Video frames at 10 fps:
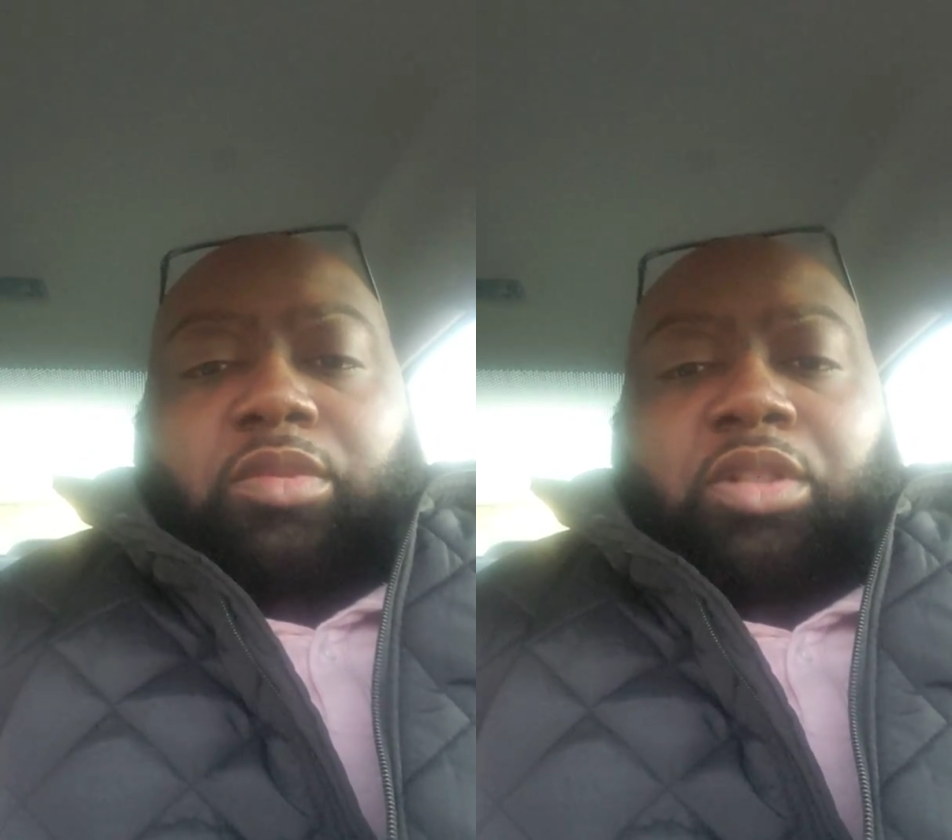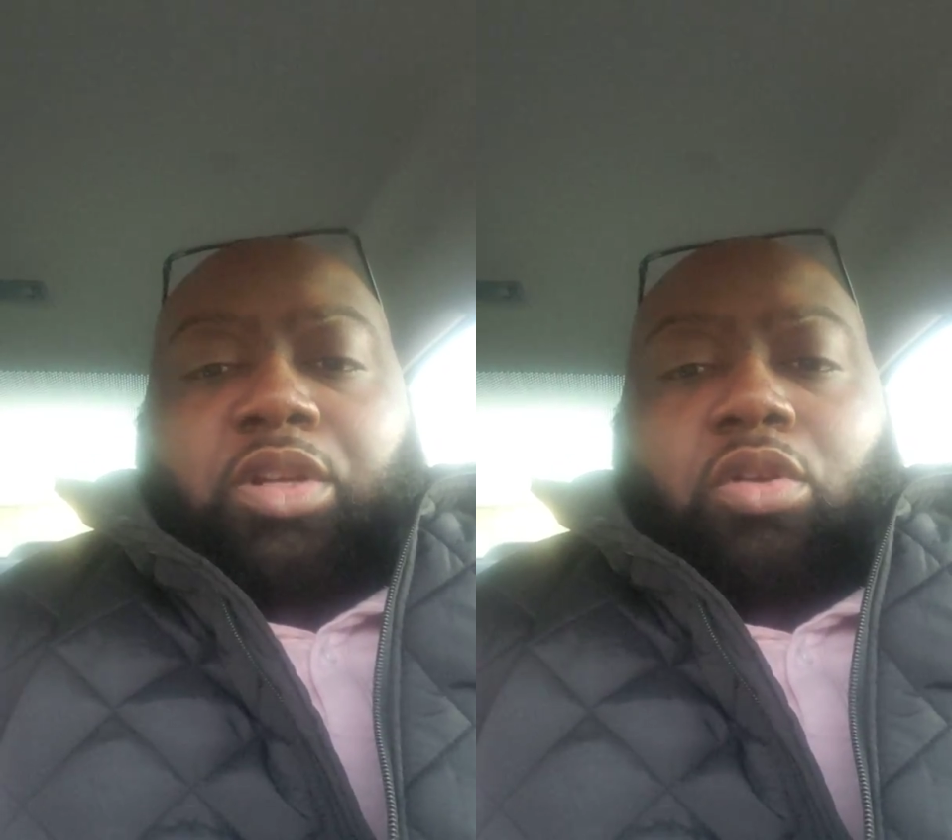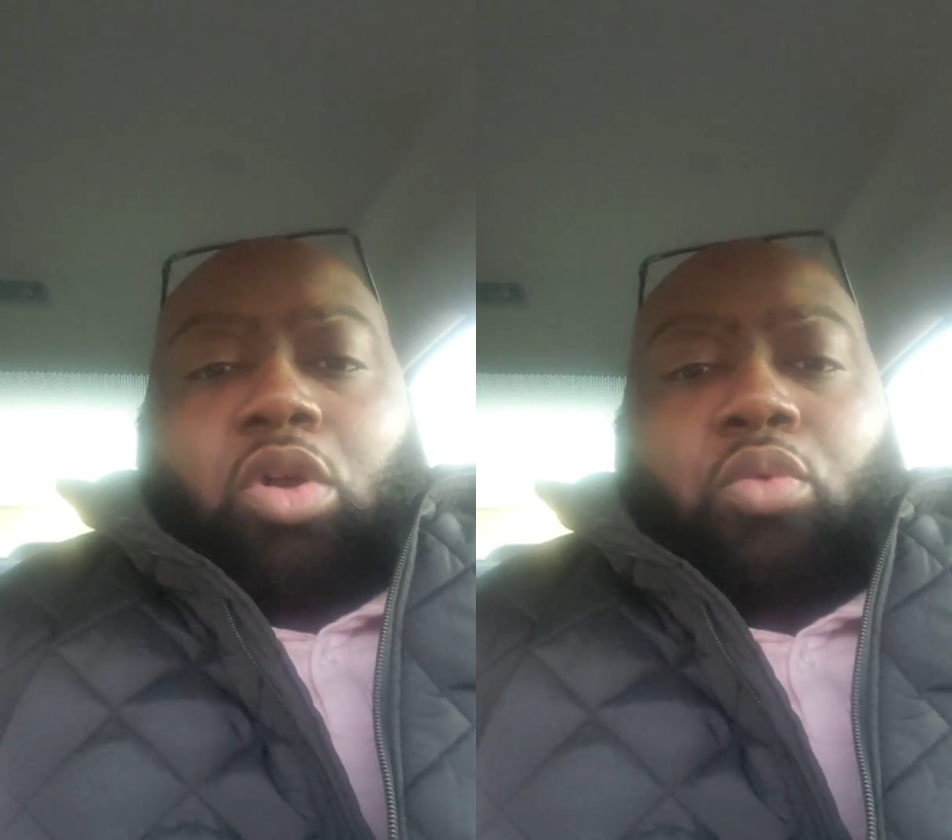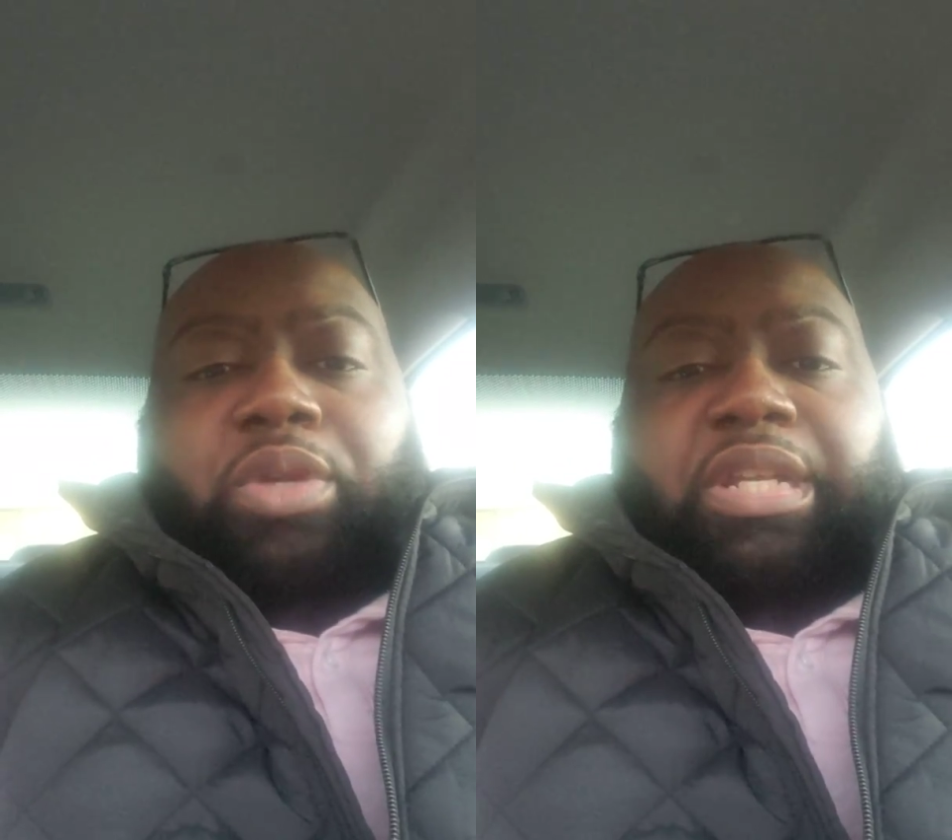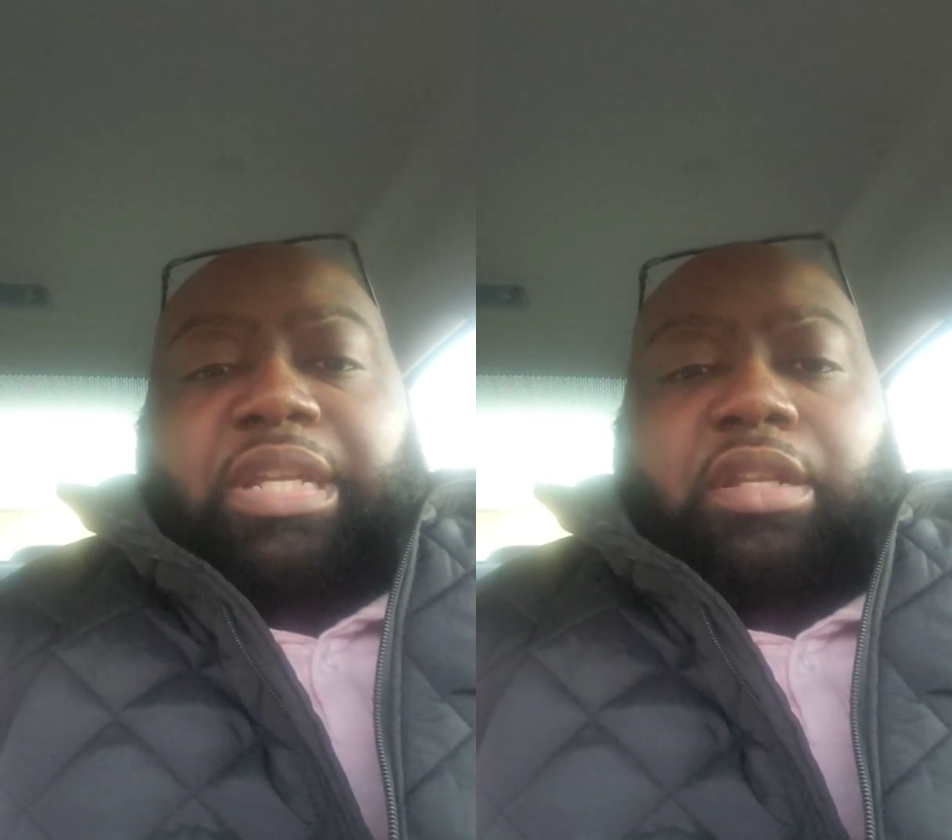
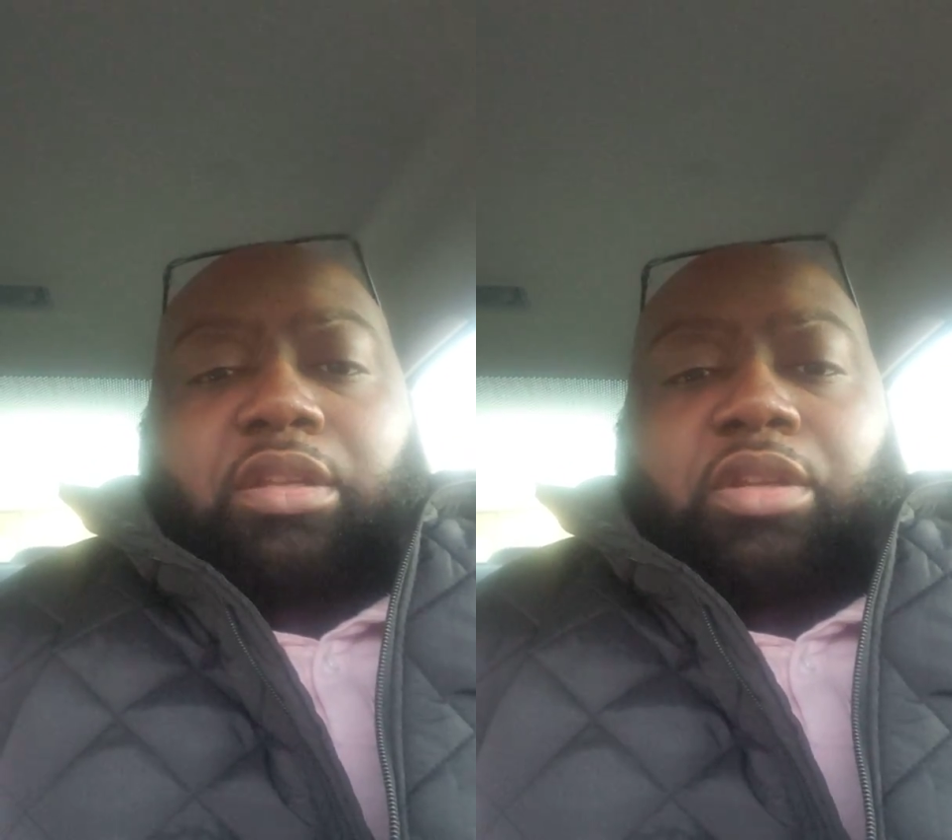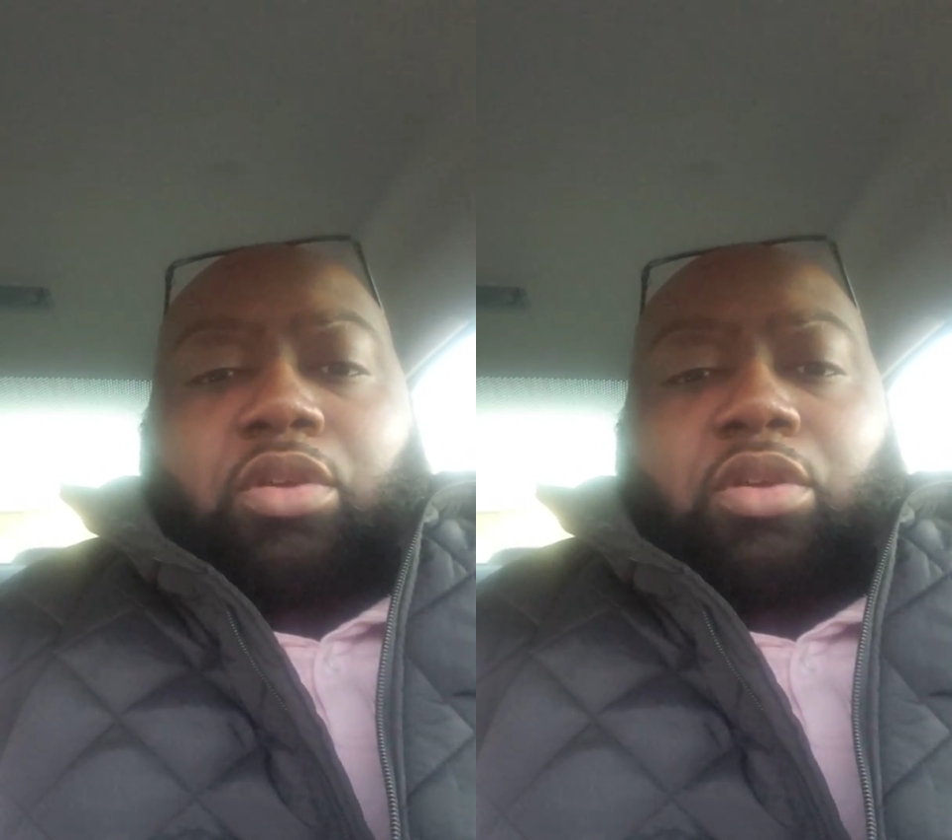We need